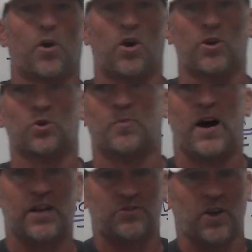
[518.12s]
all those
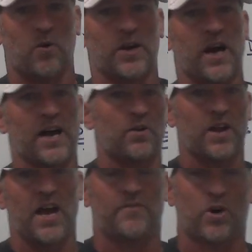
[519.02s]
bodies going. I
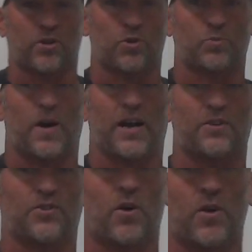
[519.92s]
don't have all those
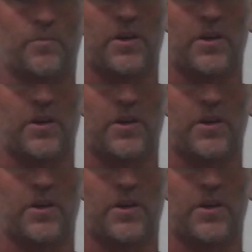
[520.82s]
bodies going